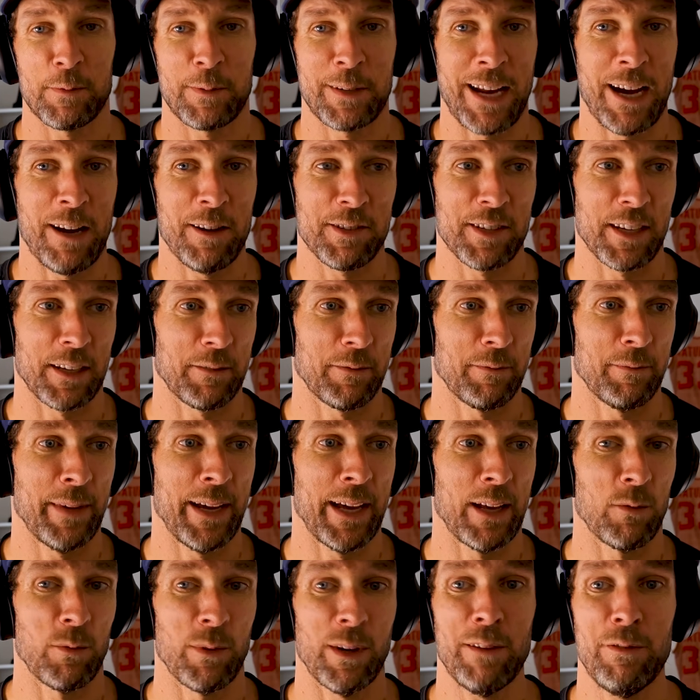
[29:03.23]
But now it's like,
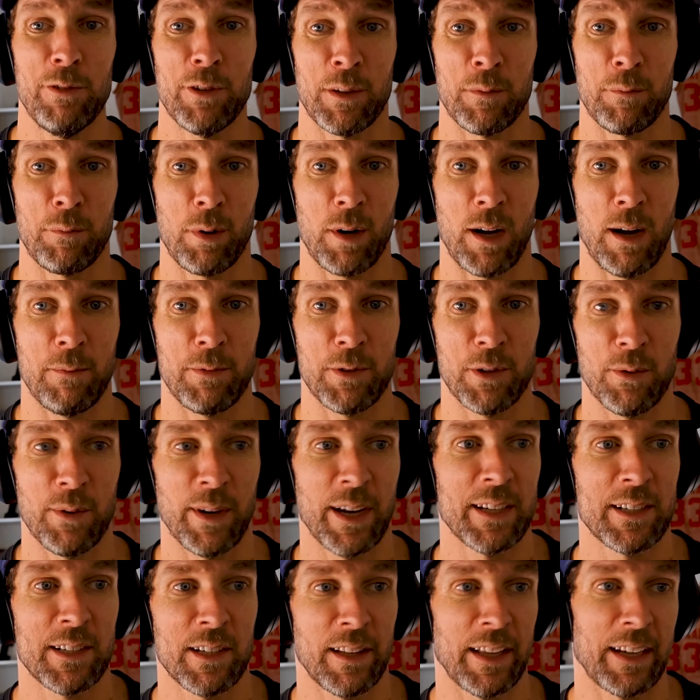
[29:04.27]
man, what if you could prompt your
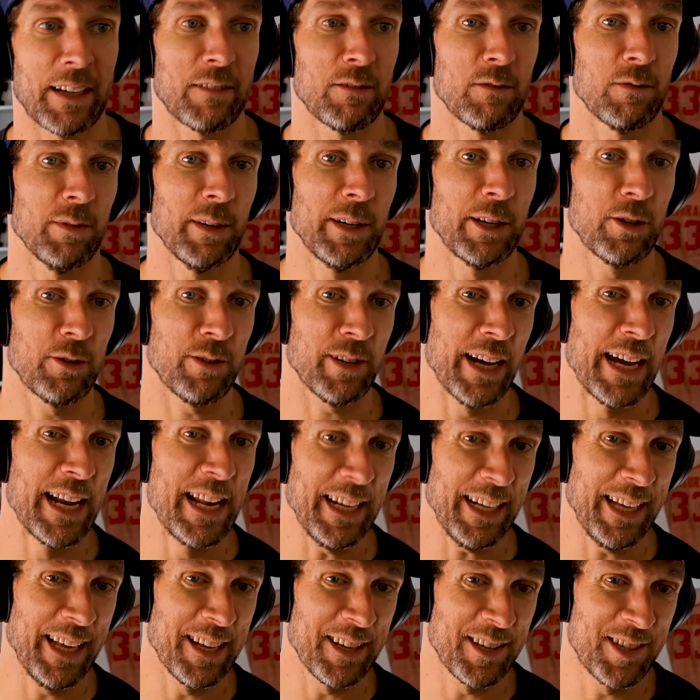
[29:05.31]
way to like
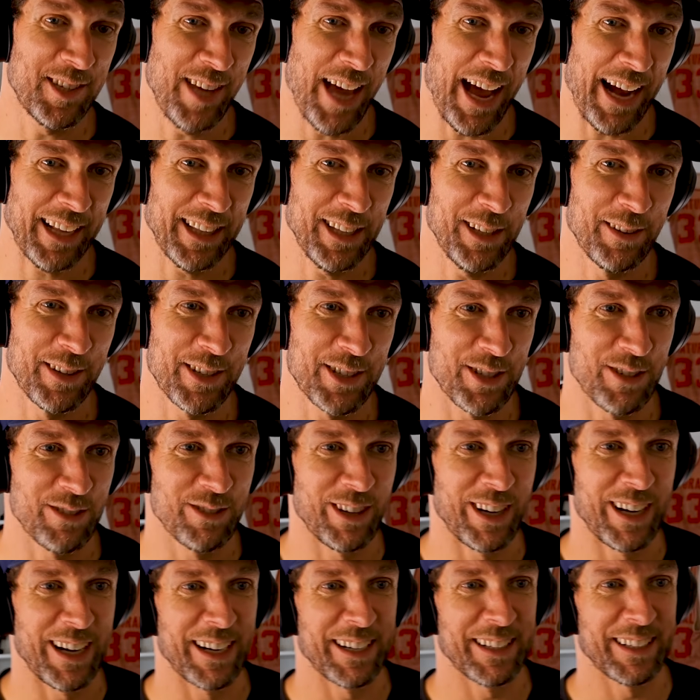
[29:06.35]
recreating exactly what you
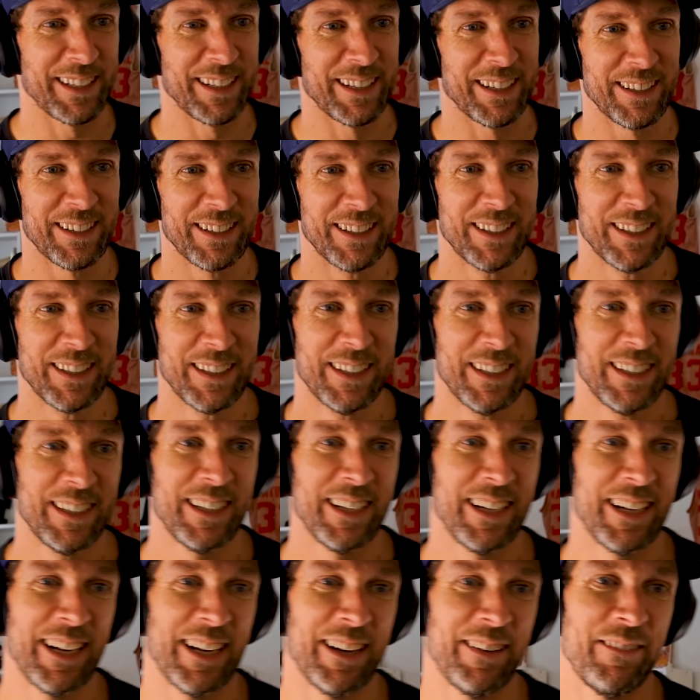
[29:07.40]
want?
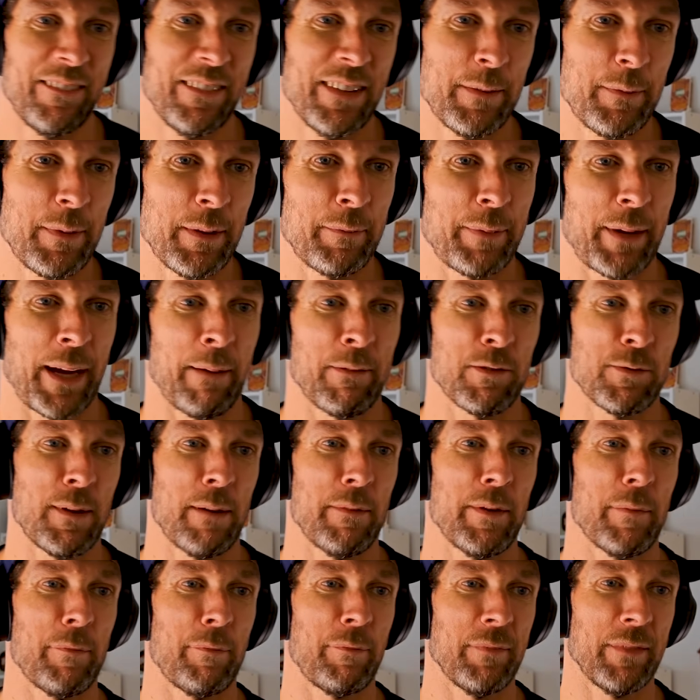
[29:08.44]
It becomes
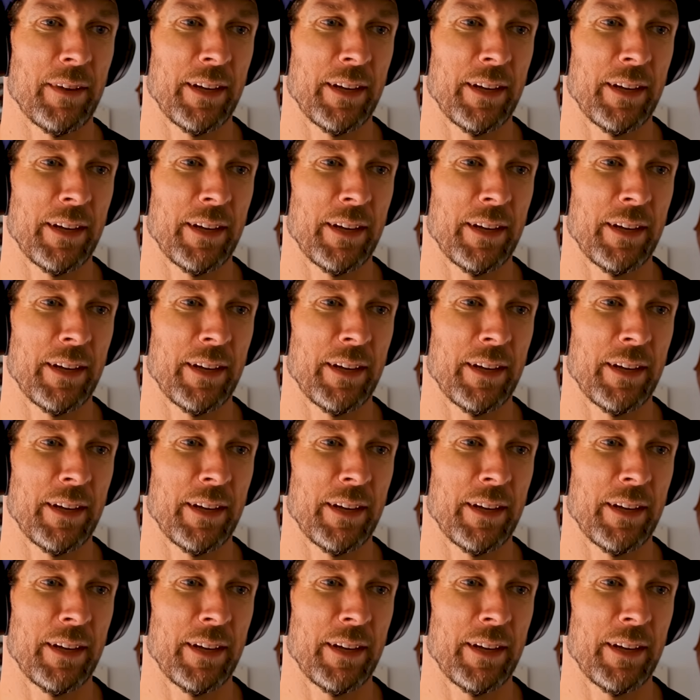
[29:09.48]
maybe